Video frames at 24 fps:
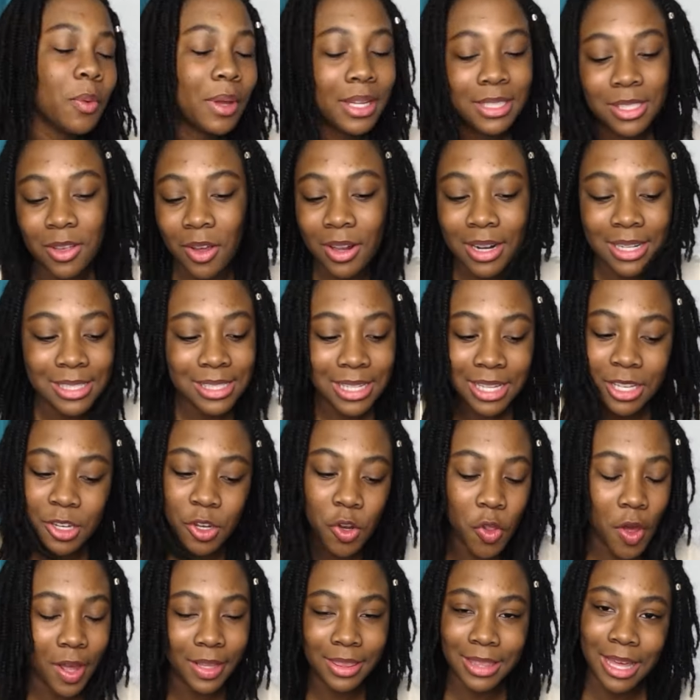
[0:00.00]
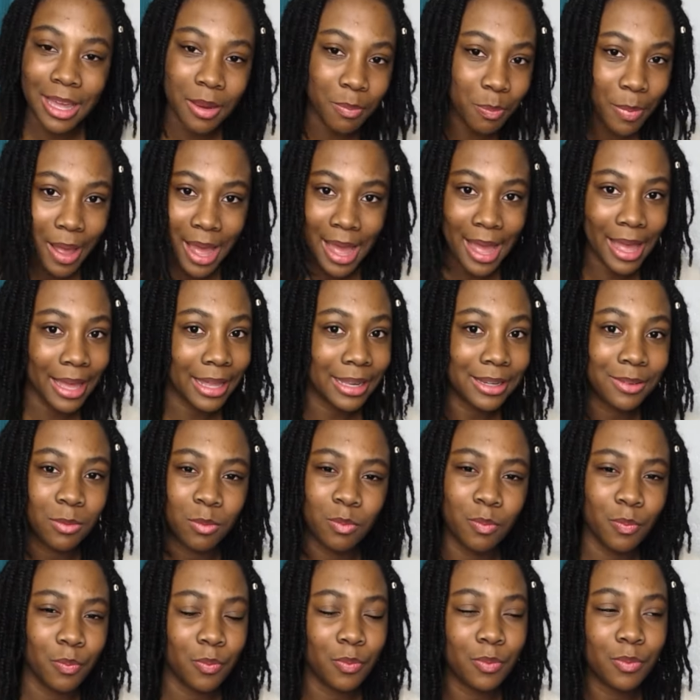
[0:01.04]
it's honestly not that bad.
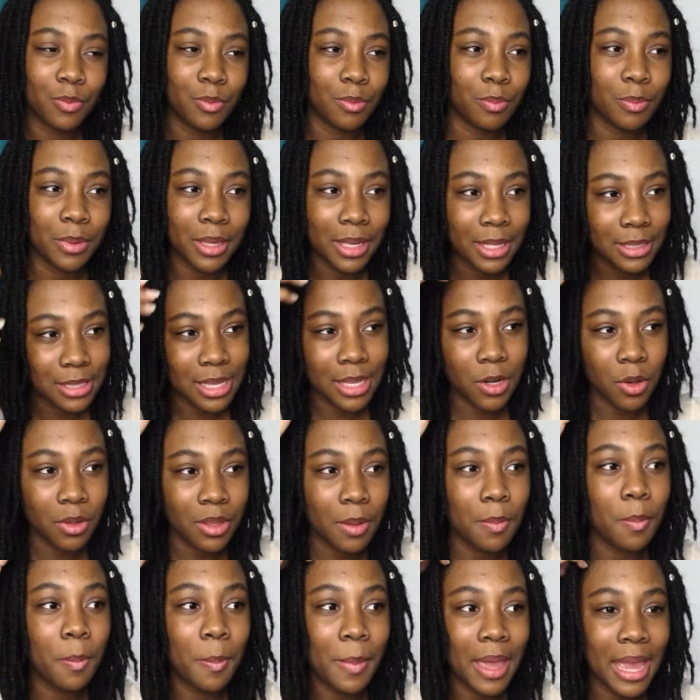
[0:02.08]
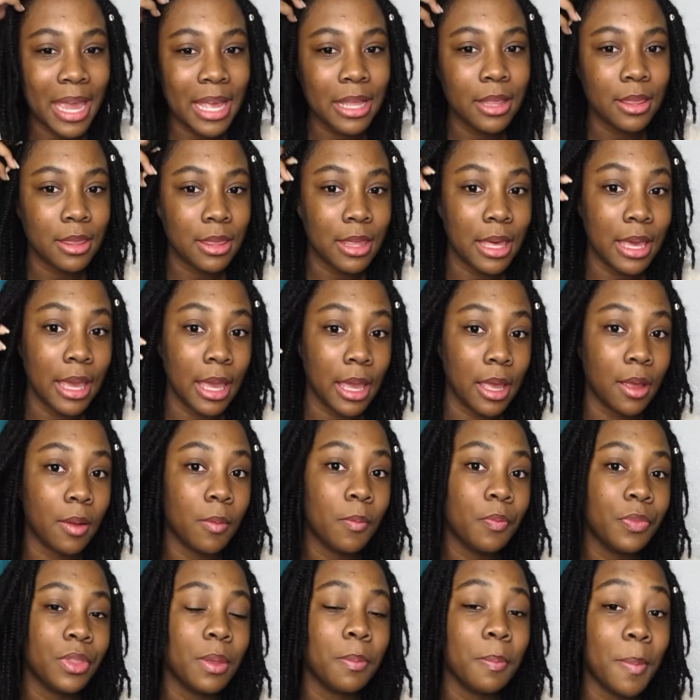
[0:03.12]
Because I know the main
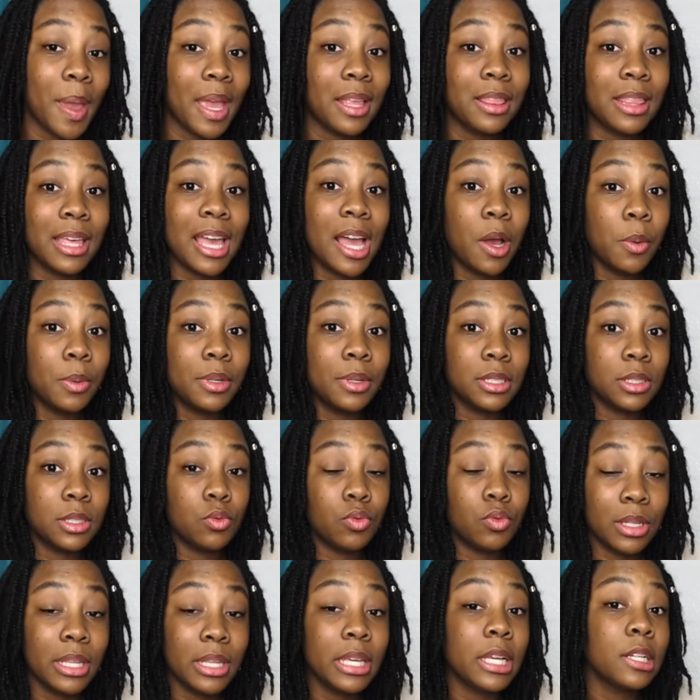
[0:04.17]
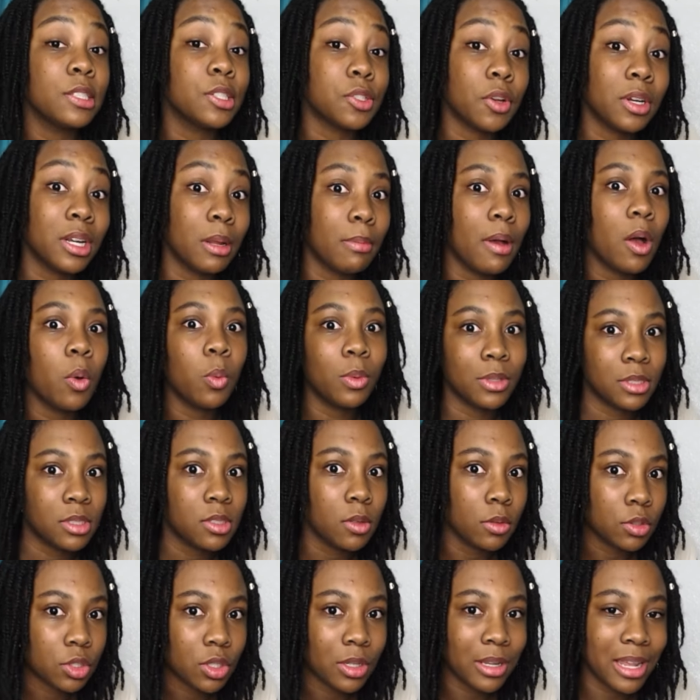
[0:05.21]
thing I was really concerned about was
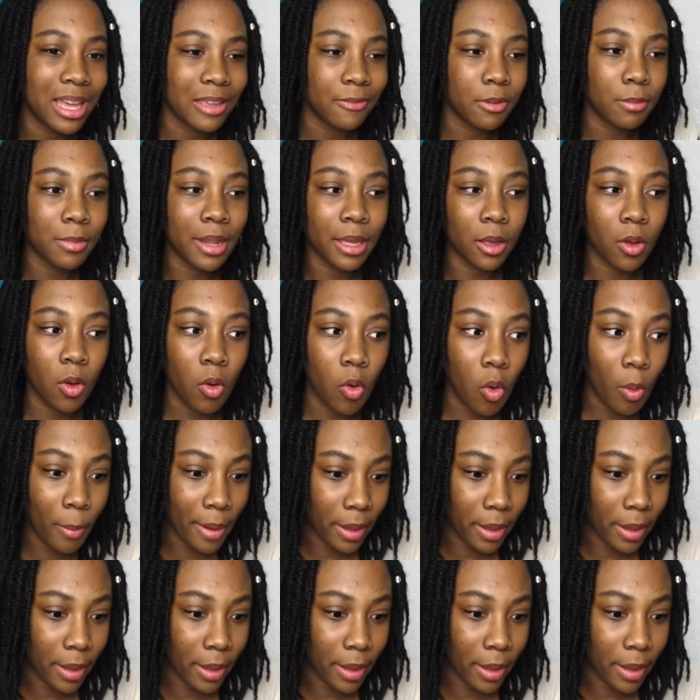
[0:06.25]
social life. I'm like, oh my